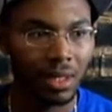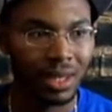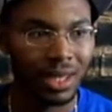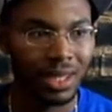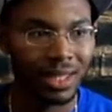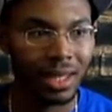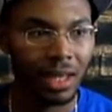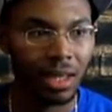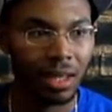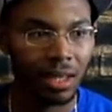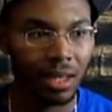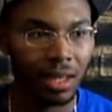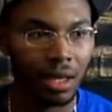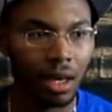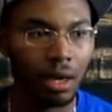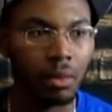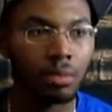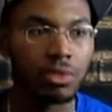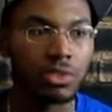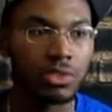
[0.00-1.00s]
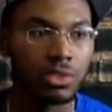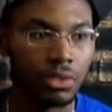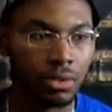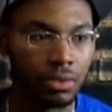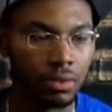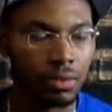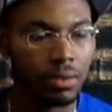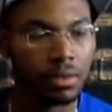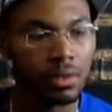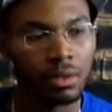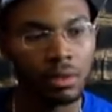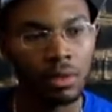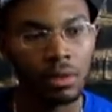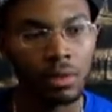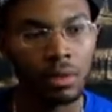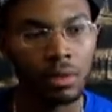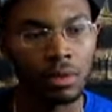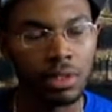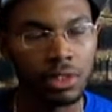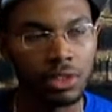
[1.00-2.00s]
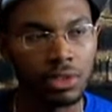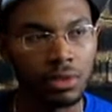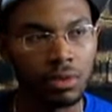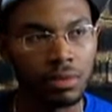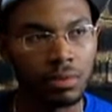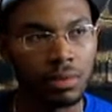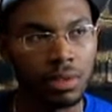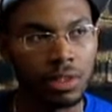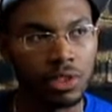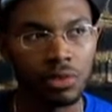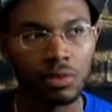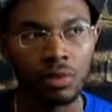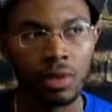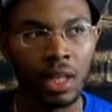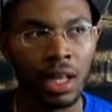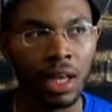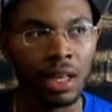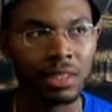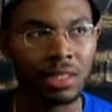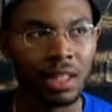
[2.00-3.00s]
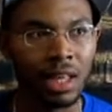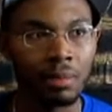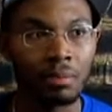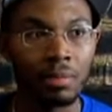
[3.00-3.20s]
and that it humbles you, you know, because you realize like,